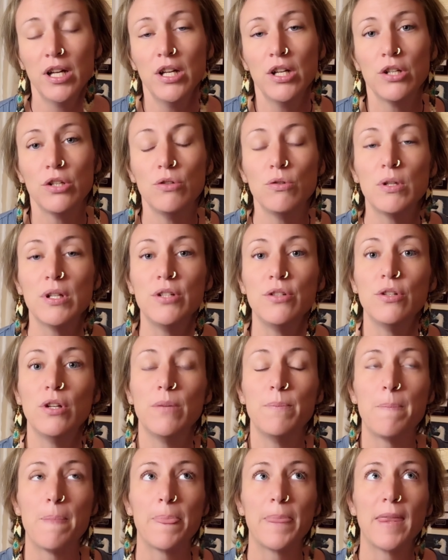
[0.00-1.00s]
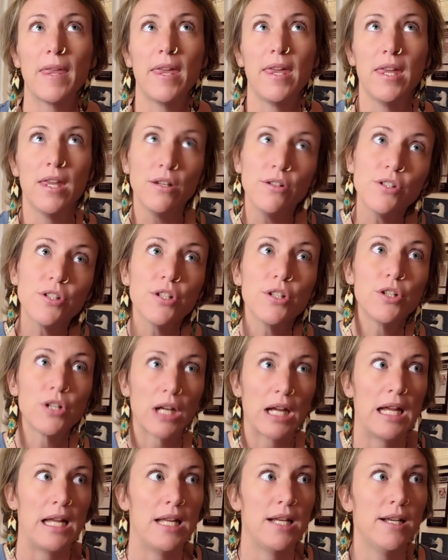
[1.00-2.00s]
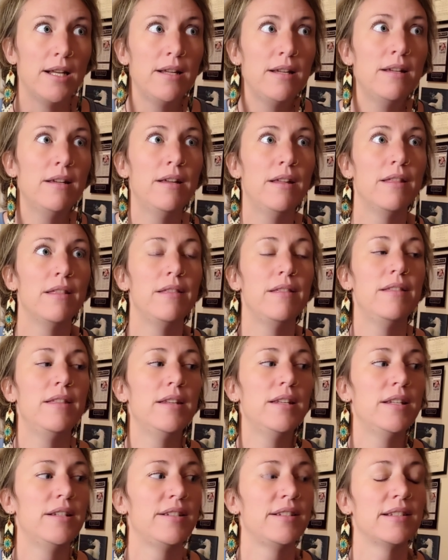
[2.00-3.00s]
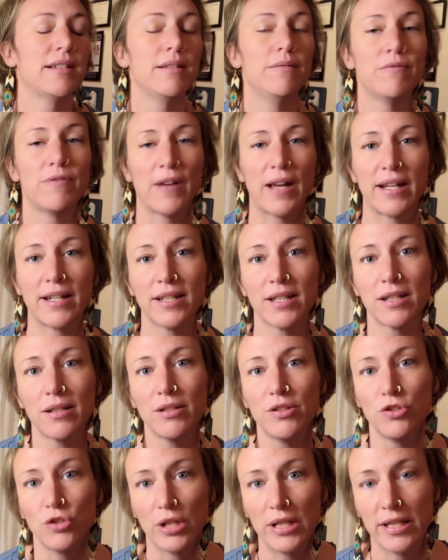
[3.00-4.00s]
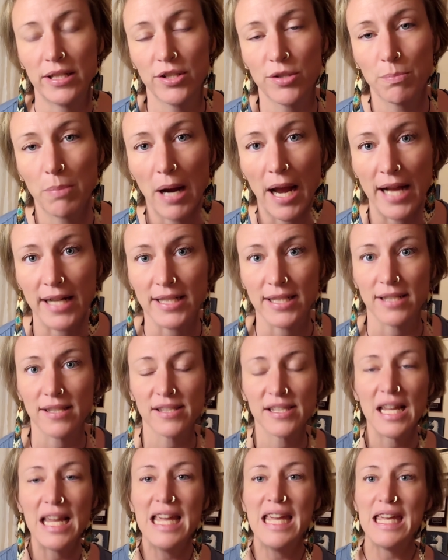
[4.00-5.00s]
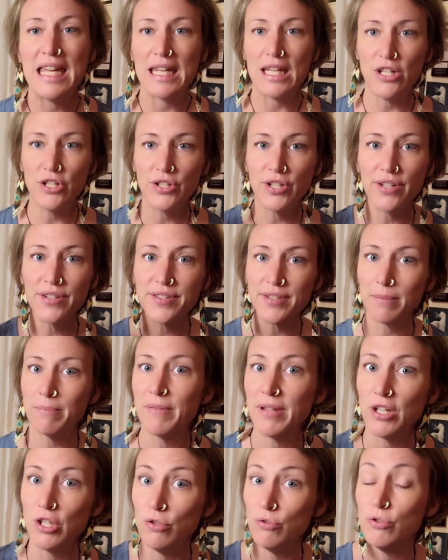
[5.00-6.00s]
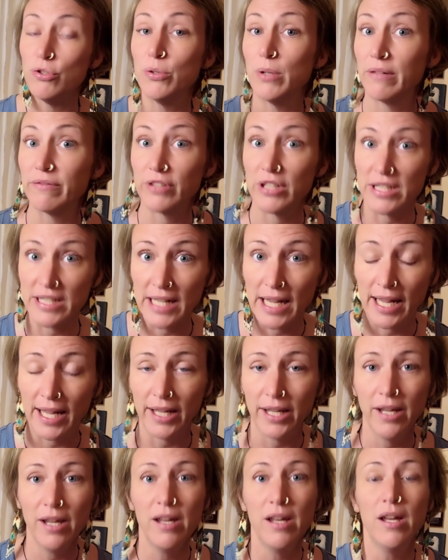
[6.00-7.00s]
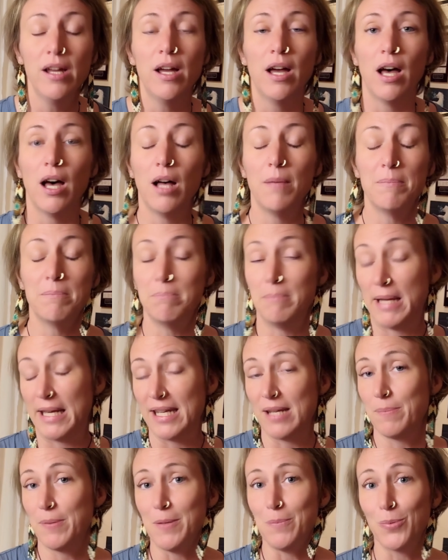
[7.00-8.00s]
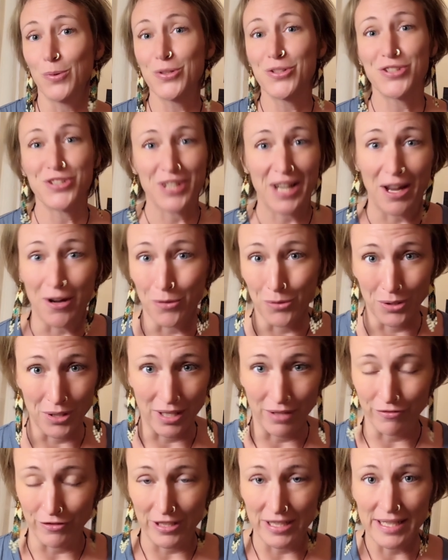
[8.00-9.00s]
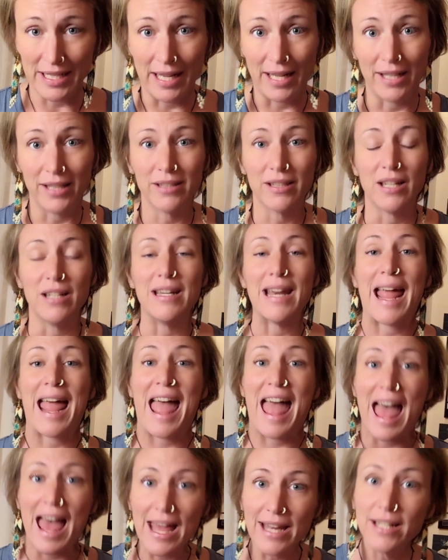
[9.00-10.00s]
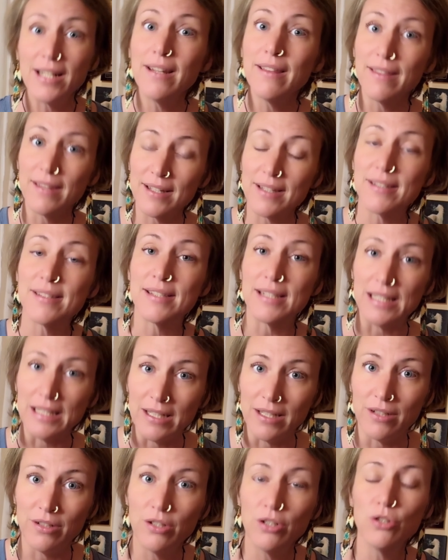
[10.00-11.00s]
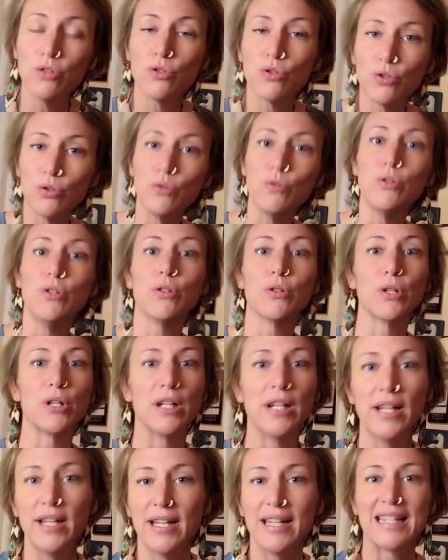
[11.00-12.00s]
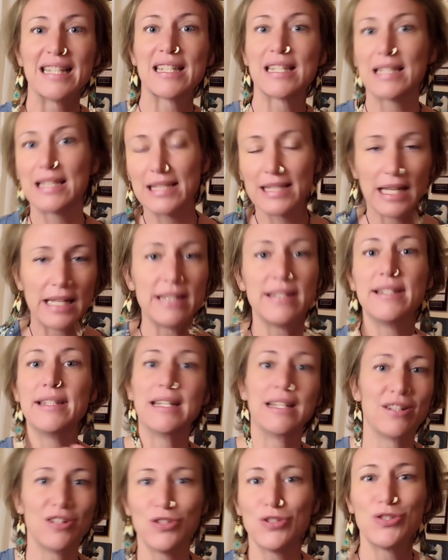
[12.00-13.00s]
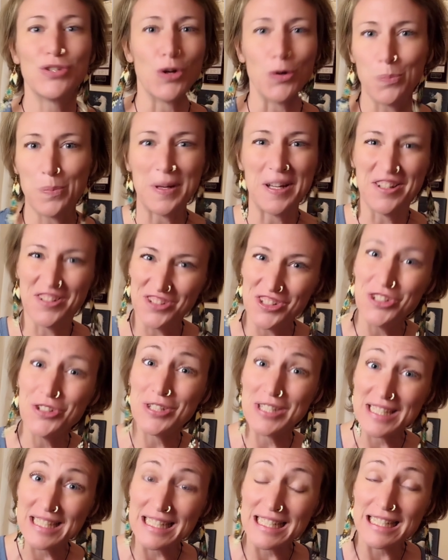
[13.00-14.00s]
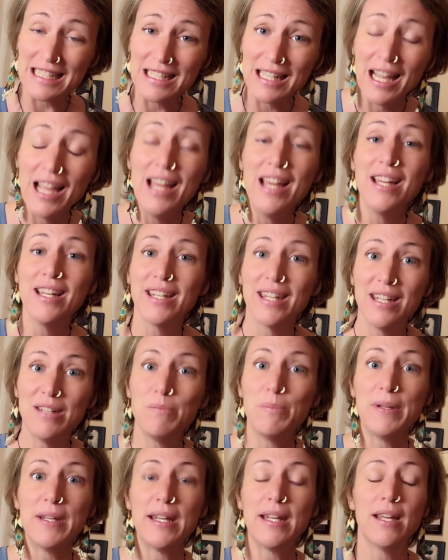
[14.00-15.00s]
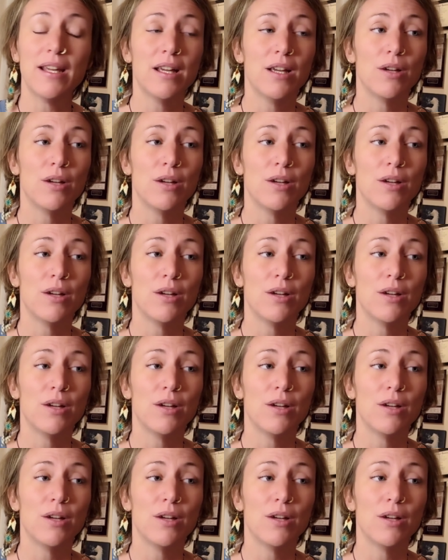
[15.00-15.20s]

You can integrate this lymphatic drainage practice into something you do every day. Many people shower every day, and adding this into your sudsing, soaping routine can be